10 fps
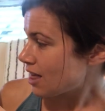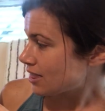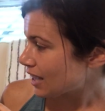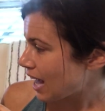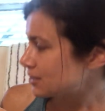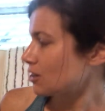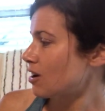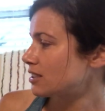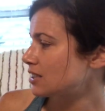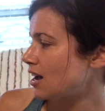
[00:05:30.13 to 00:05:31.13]
The castle
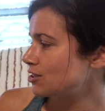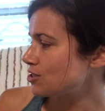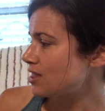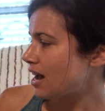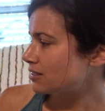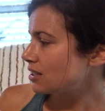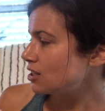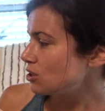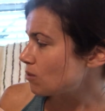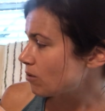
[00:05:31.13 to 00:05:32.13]
costs $100,000
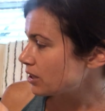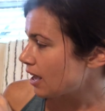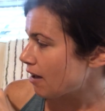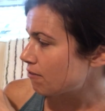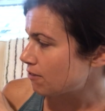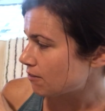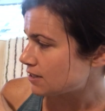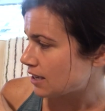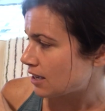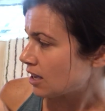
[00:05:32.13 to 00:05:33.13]
and you only have
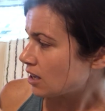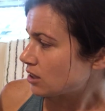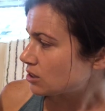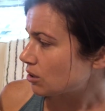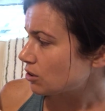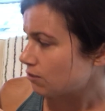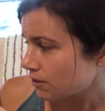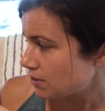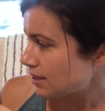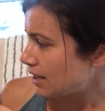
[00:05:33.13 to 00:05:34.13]
$50,000. So you're
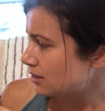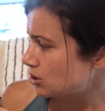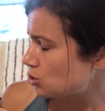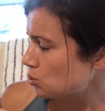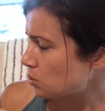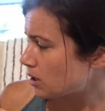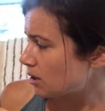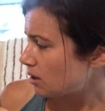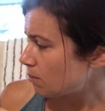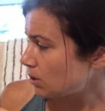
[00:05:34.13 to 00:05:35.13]
$50,000
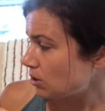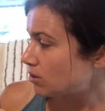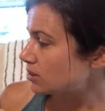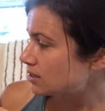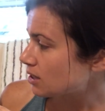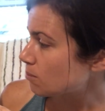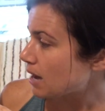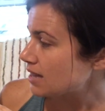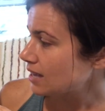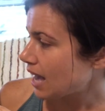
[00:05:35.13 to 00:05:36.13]
short, but you can still
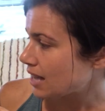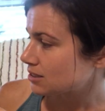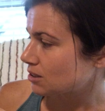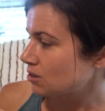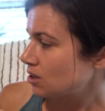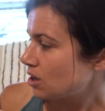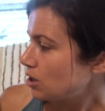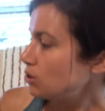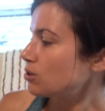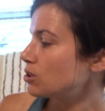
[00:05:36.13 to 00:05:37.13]
buy the castle.
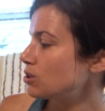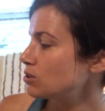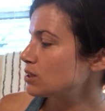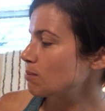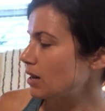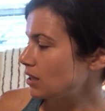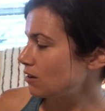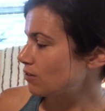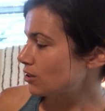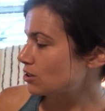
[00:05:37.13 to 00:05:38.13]
You could use the money
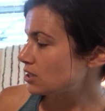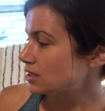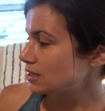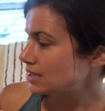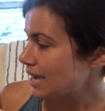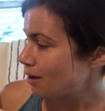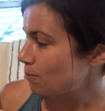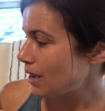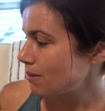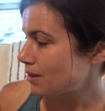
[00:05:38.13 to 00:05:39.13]
you've earned as a
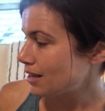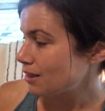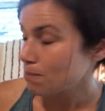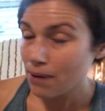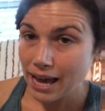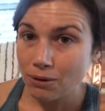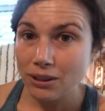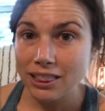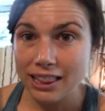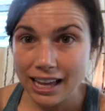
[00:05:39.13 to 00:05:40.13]
down payment and the bank
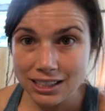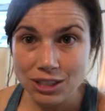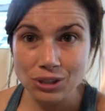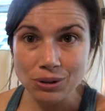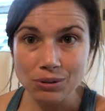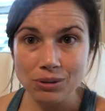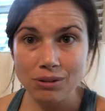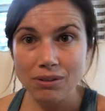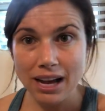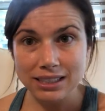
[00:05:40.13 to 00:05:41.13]
would lend you
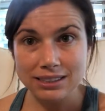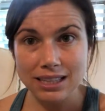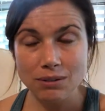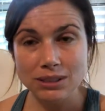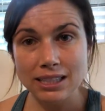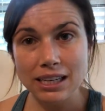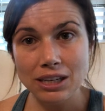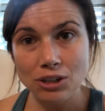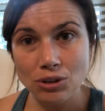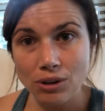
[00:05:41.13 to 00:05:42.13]
the rest. They would say,
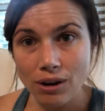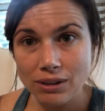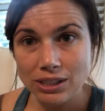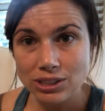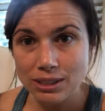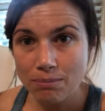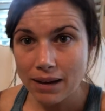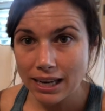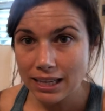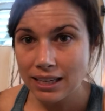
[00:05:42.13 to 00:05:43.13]
here you go, here's some
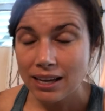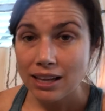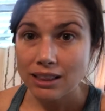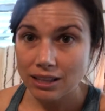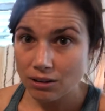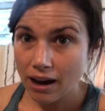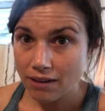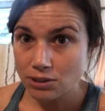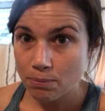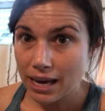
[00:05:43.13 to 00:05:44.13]
money that you
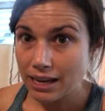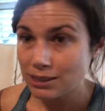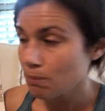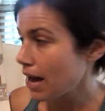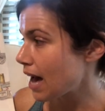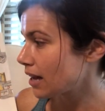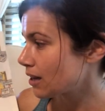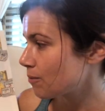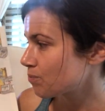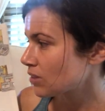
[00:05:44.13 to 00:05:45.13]
have to pay us back.